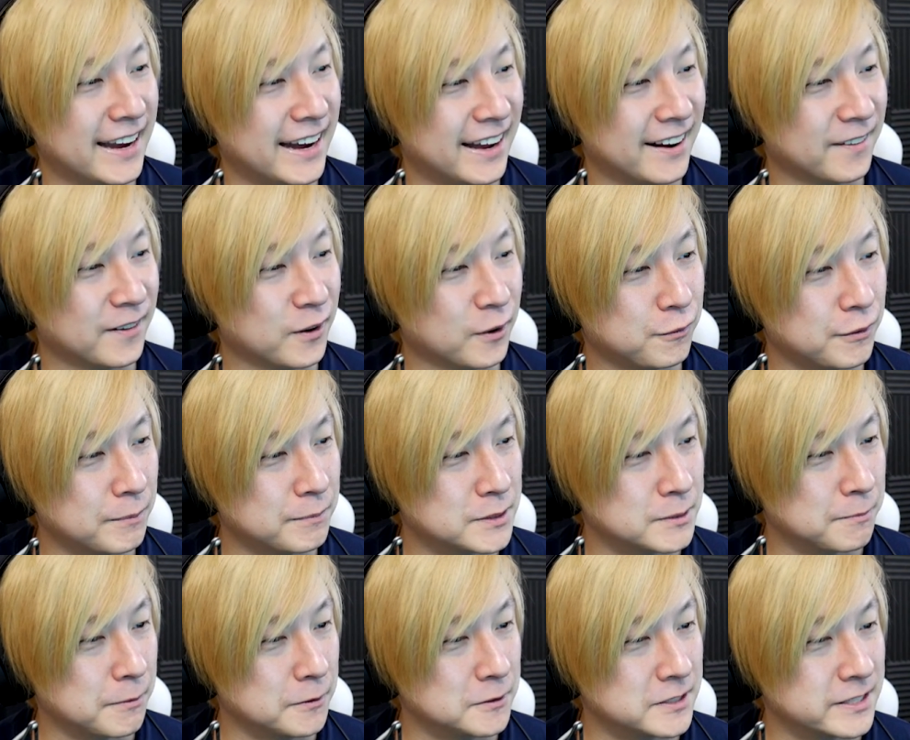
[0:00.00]
I don't know if I'm
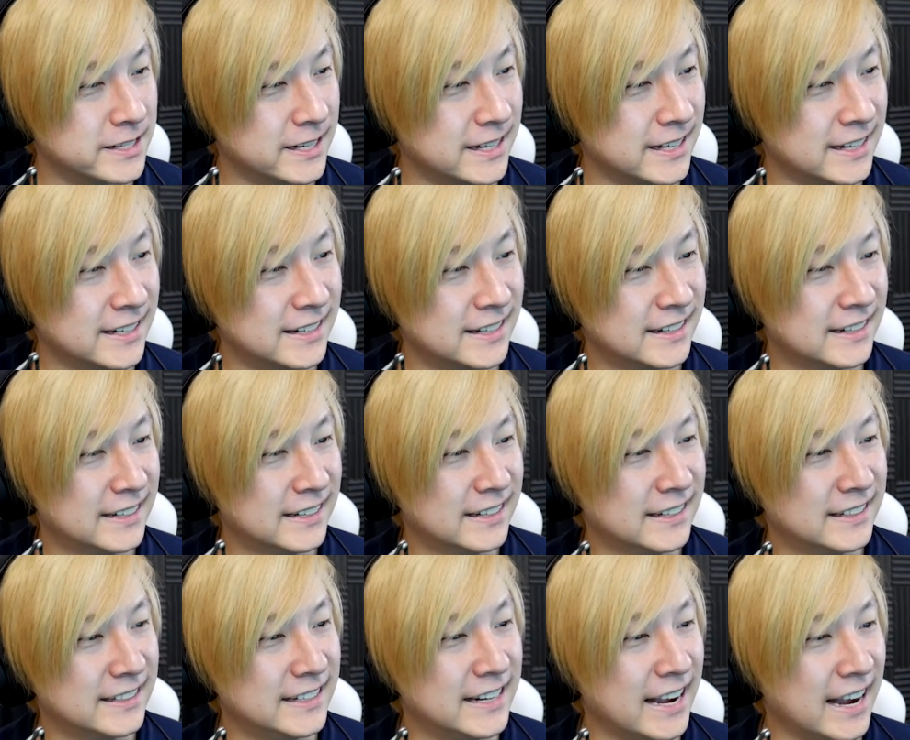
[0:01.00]
supposed to,
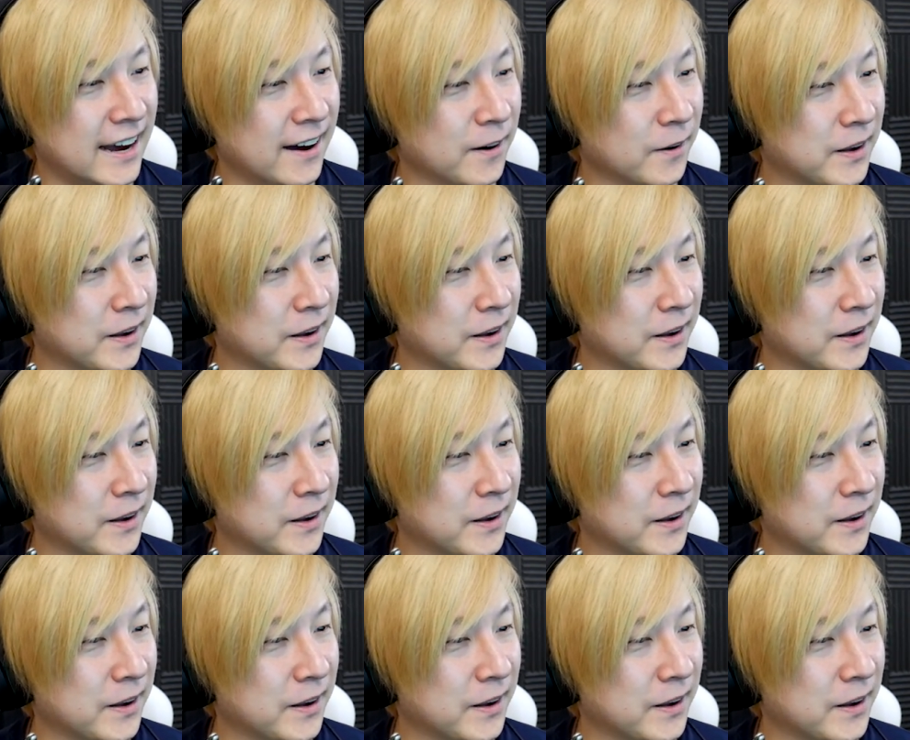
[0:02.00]
yeah,